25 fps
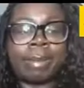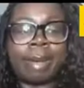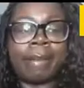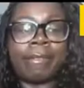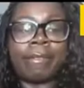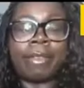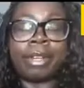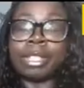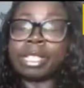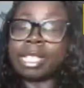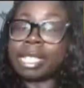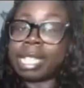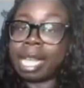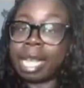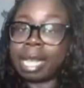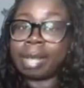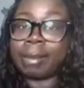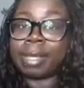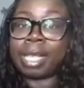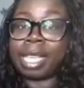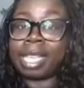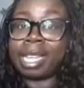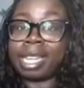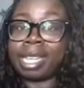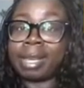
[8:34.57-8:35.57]
was my first
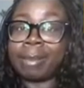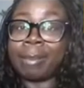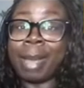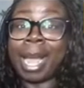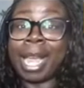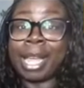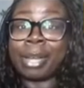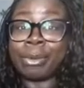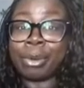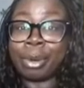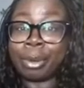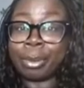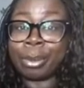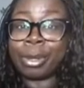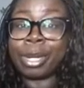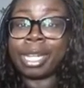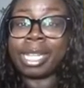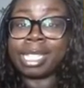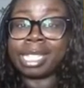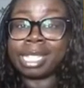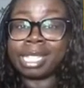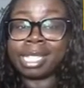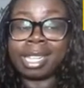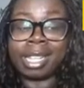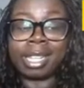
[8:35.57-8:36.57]
time getting micro
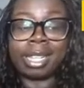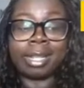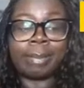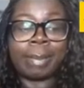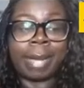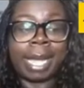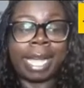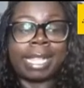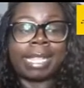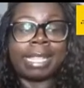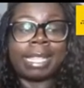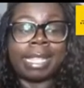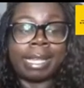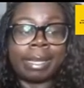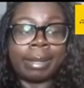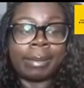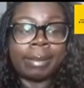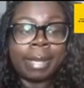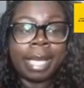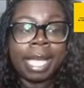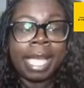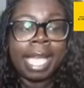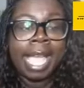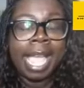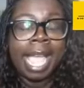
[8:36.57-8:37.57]
braids done by
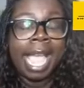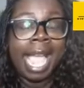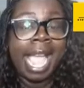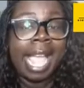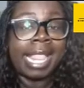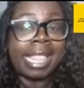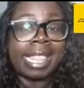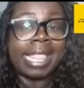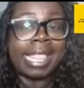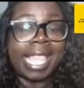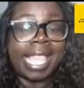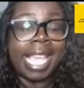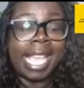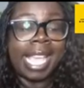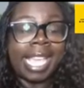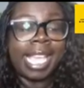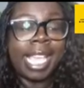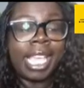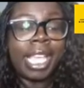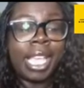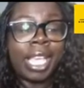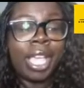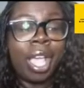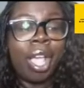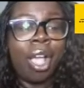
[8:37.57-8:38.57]
them. And
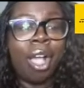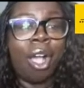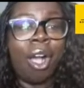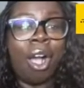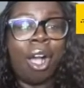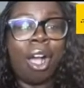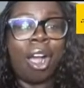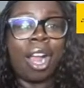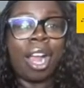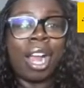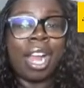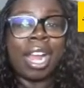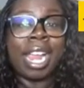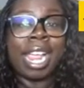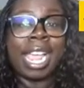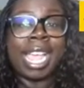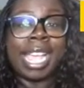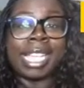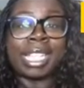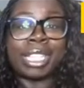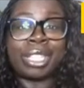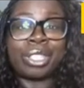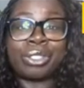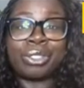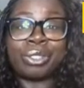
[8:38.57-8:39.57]
they are
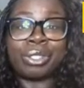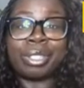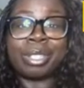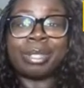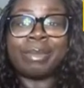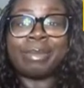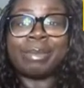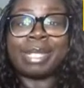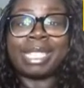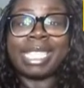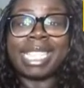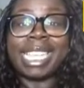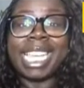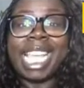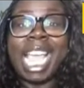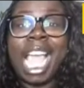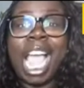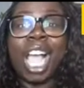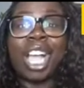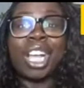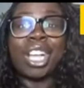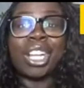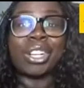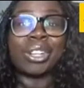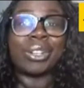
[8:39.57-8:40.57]

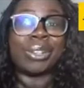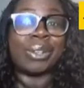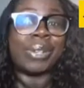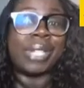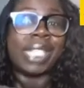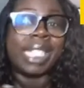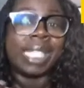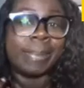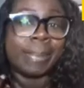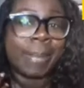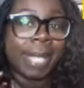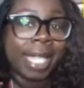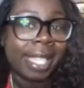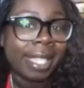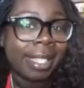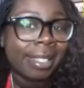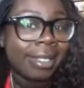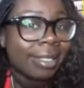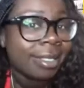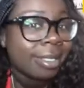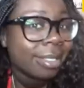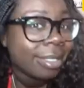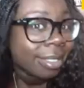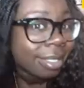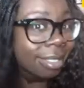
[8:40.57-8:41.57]
extremely
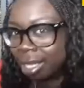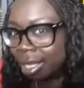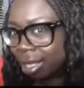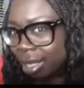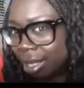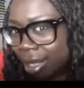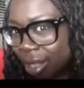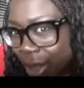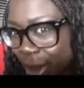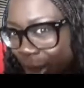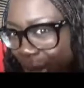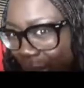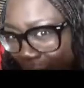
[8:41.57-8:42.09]
crispy. A